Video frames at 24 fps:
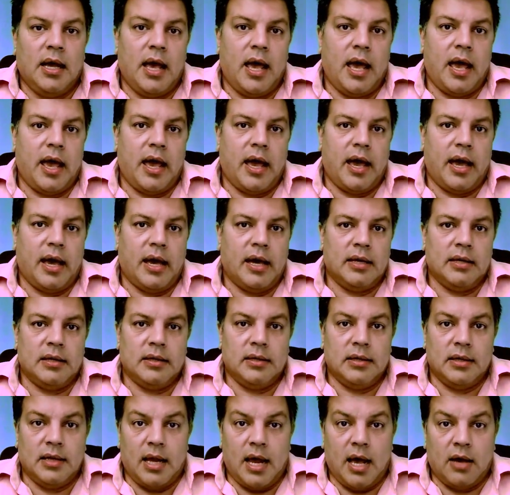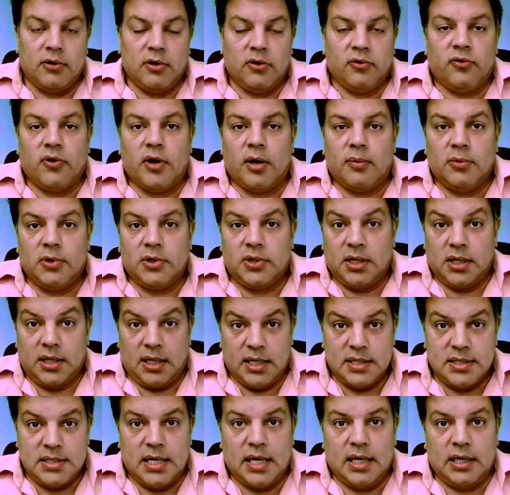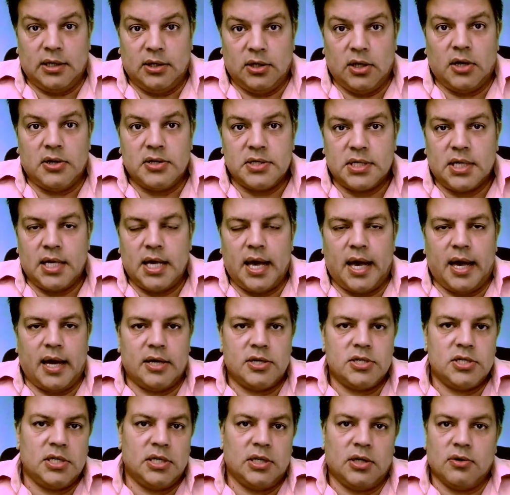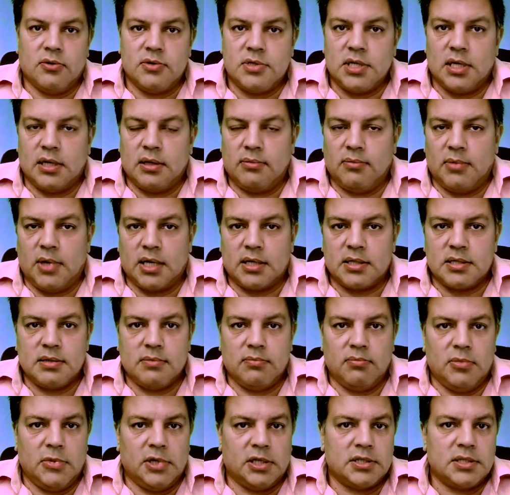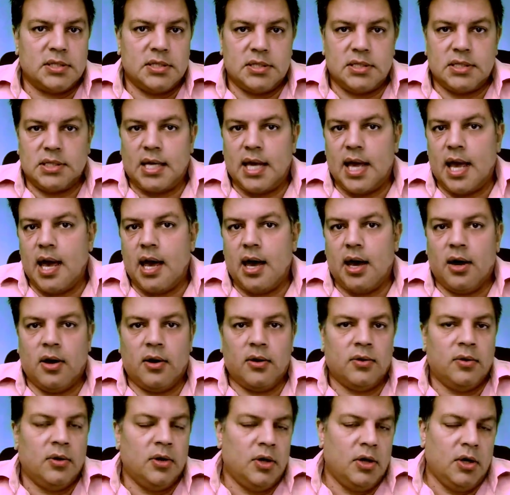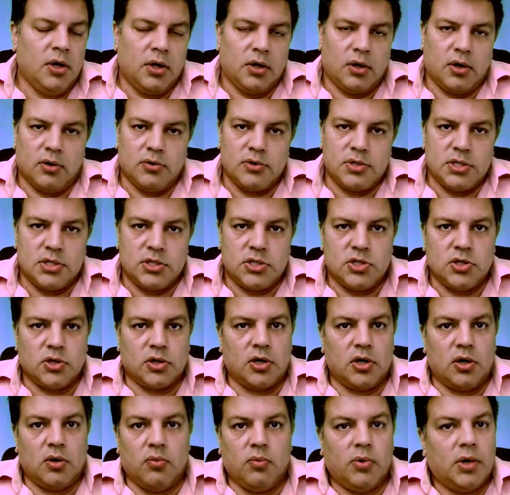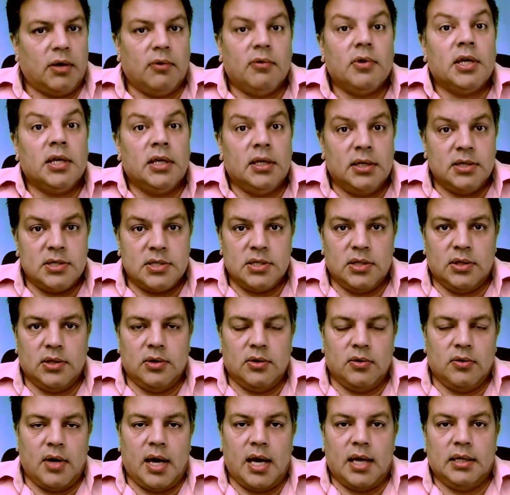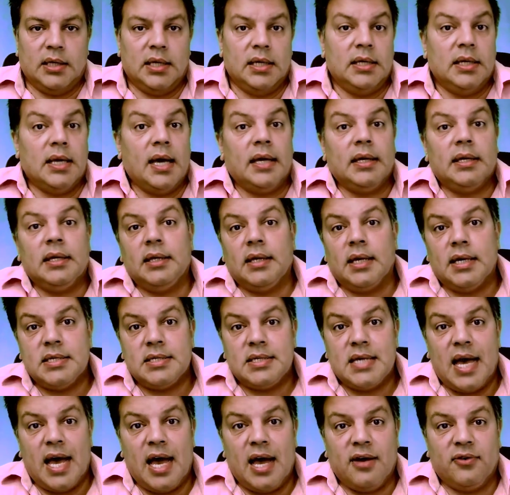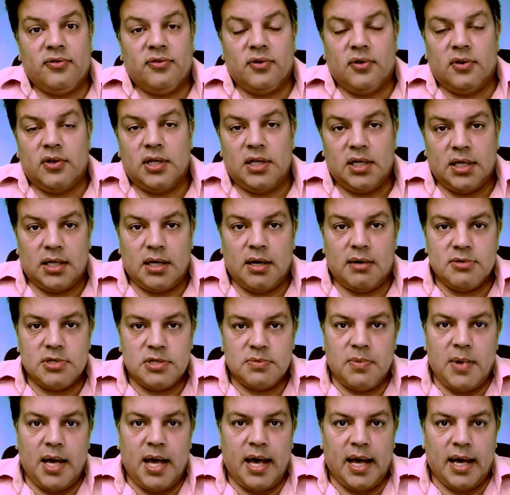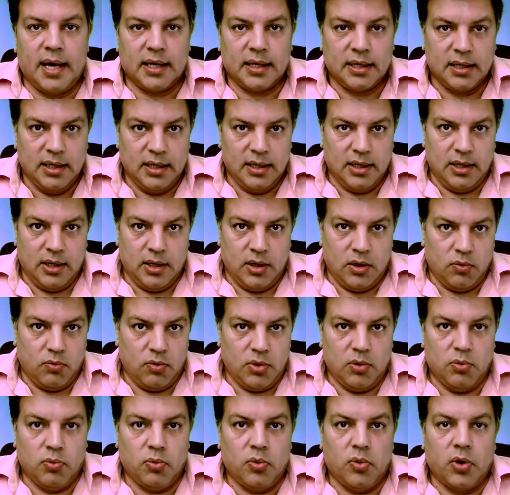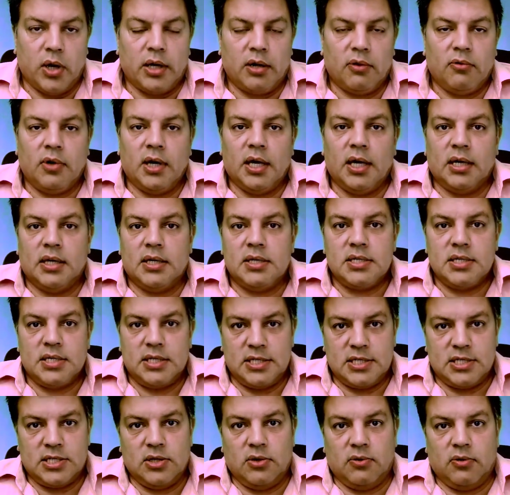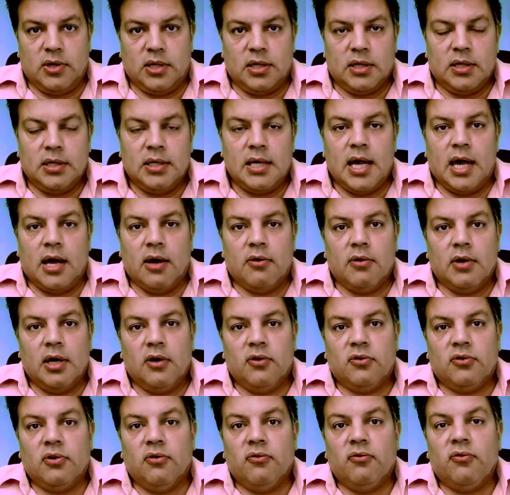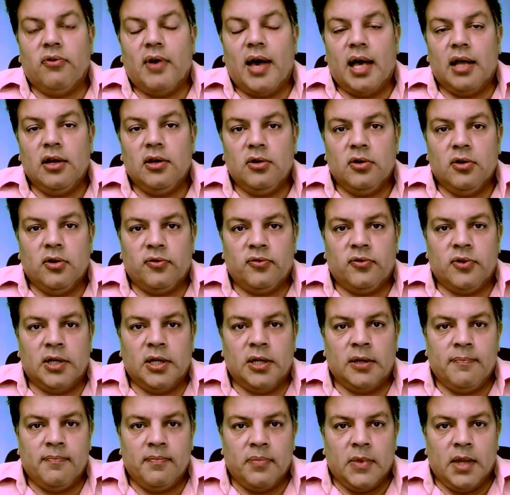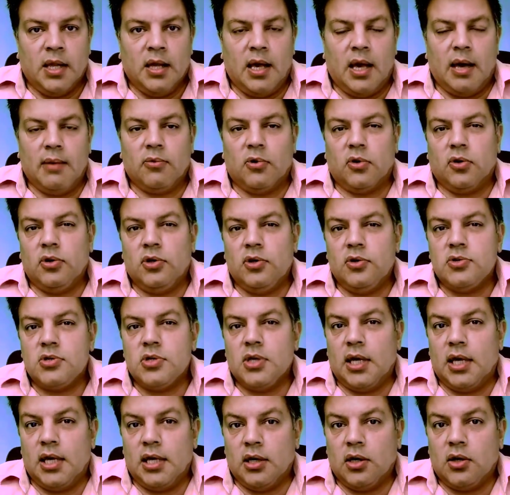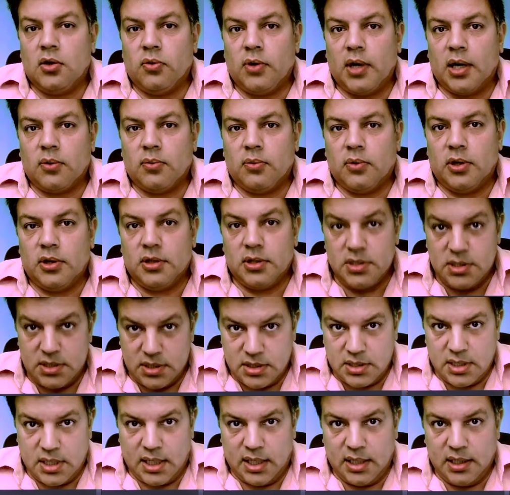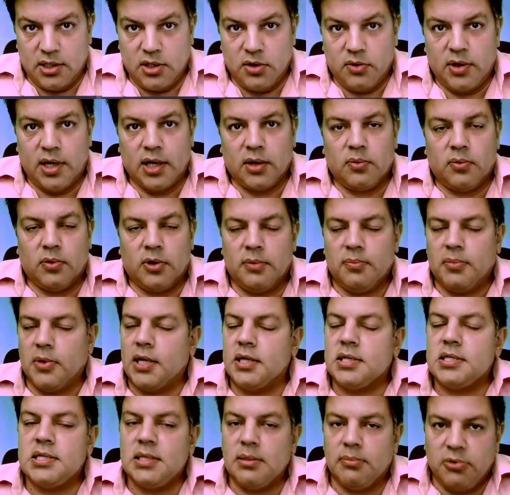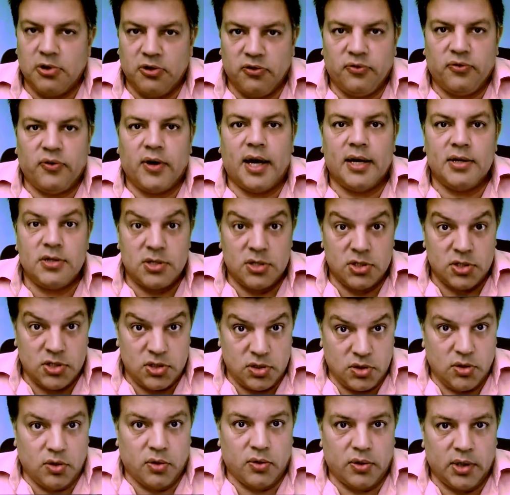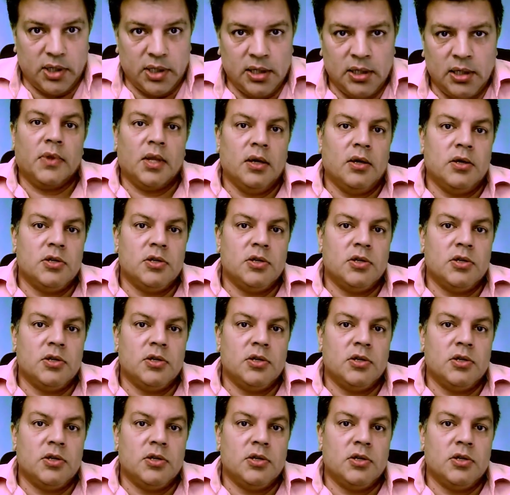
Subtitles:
And now the farmer gets $80 cash. He goes and he milks his cow, grows his sugar, whatever he needs to do. And then 90 days after, he comes back with whatever it is he's doing. Now, if the value of the, I'm going to use an incorrect word. This is an incorrect word, but it simplifies a story.